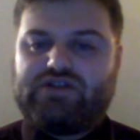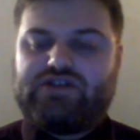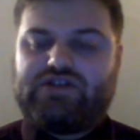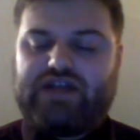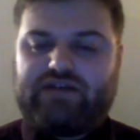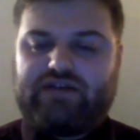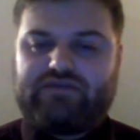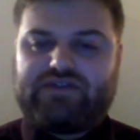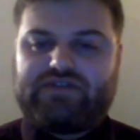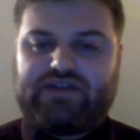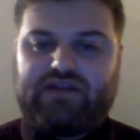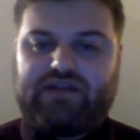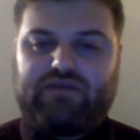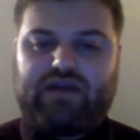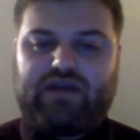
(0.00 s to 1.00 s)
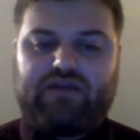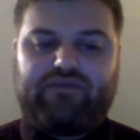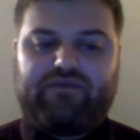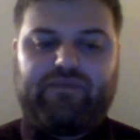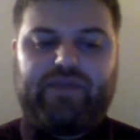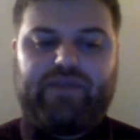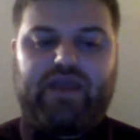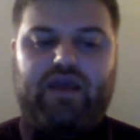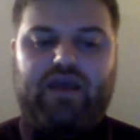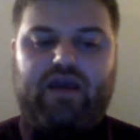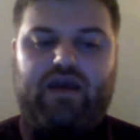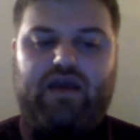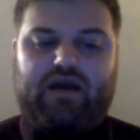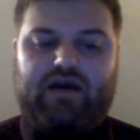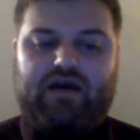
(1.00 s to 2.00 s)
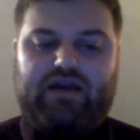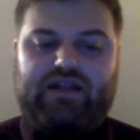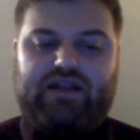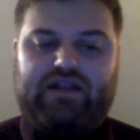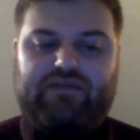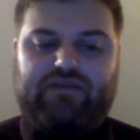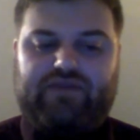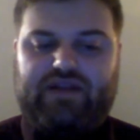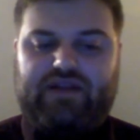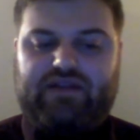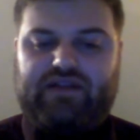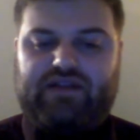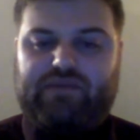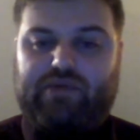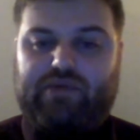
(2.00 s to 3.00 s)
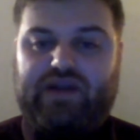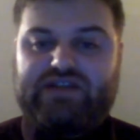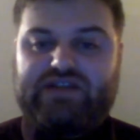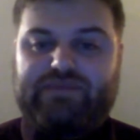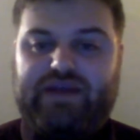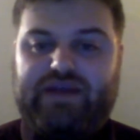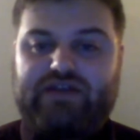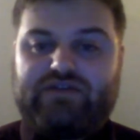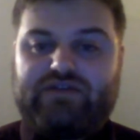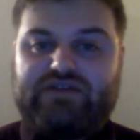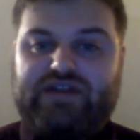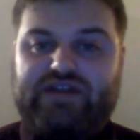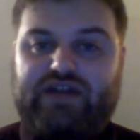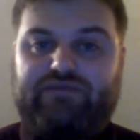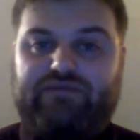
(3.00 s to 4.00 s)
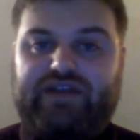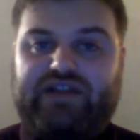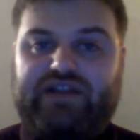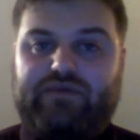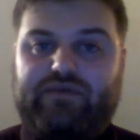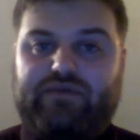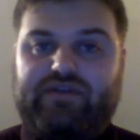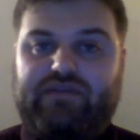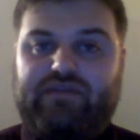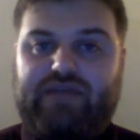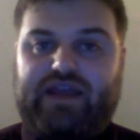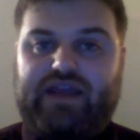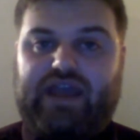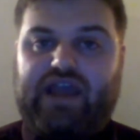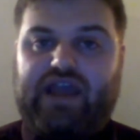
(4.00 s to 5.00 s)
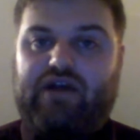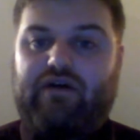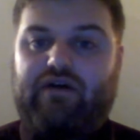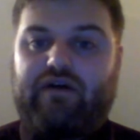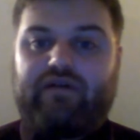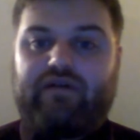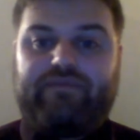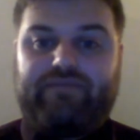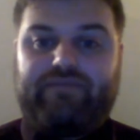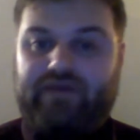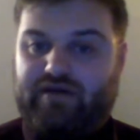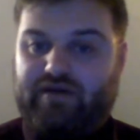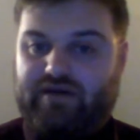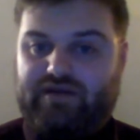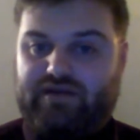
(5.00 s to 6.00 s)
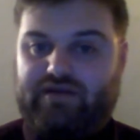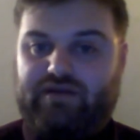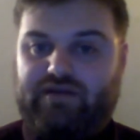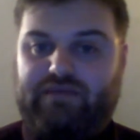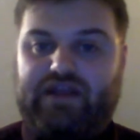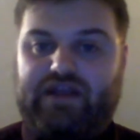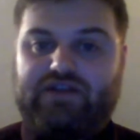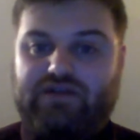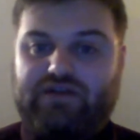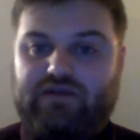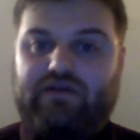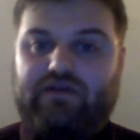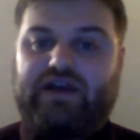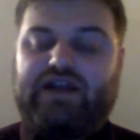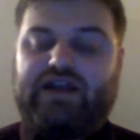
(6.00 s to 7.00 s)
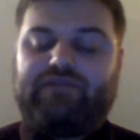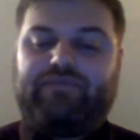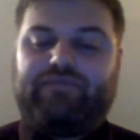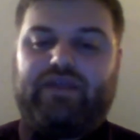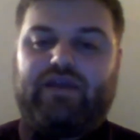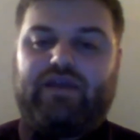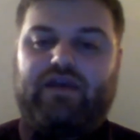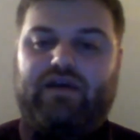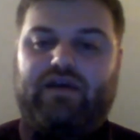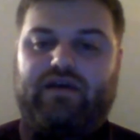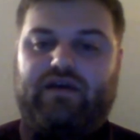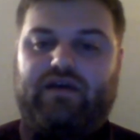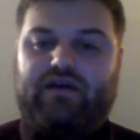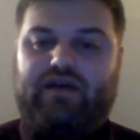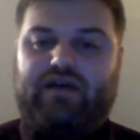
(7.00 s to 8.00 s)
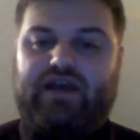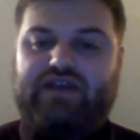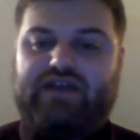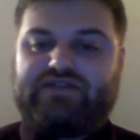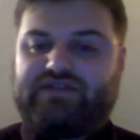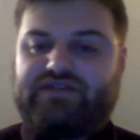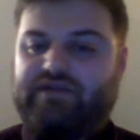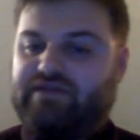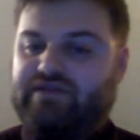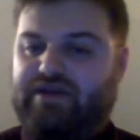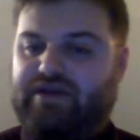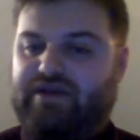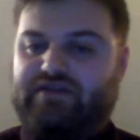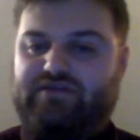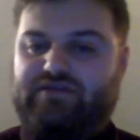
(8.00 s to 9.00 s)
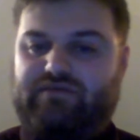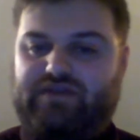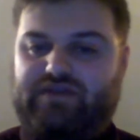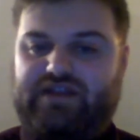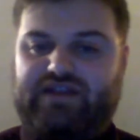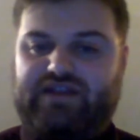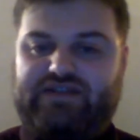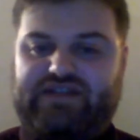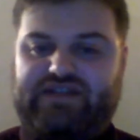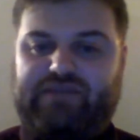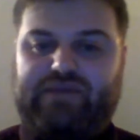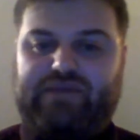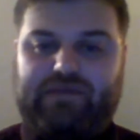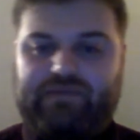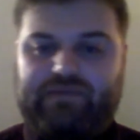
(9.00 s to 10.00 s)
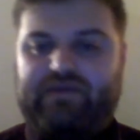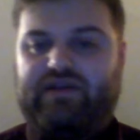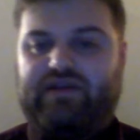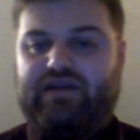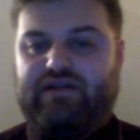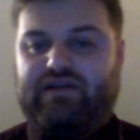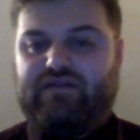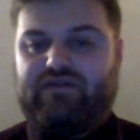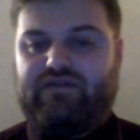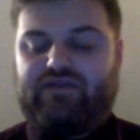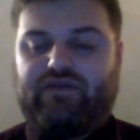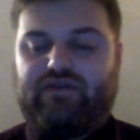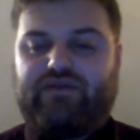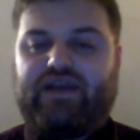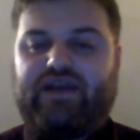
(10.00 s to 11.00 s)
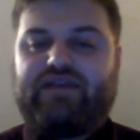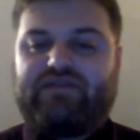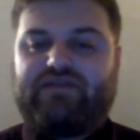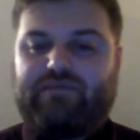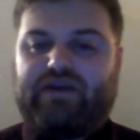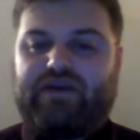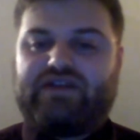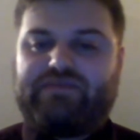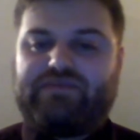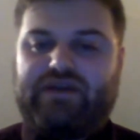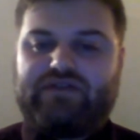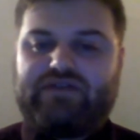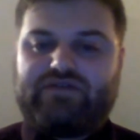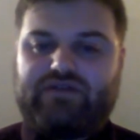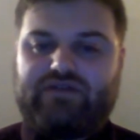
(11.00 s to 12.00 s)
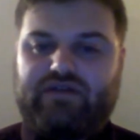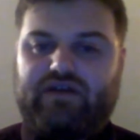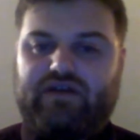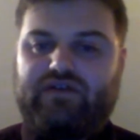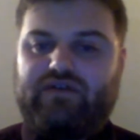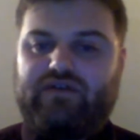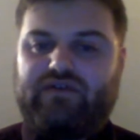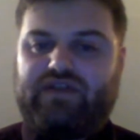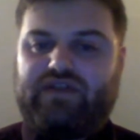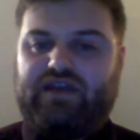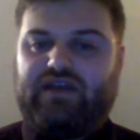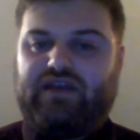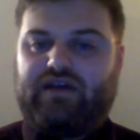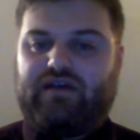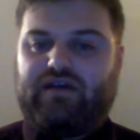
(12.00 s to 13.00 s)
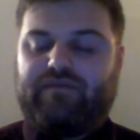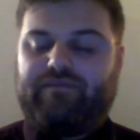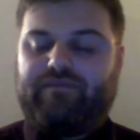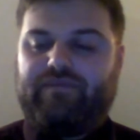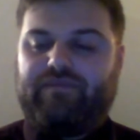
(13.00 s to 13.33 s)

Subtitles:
channels that we have. In the event that the branch manager is not available to make a call on a managerial item, I, as a service manager, would then step up and serve as the branch manager under the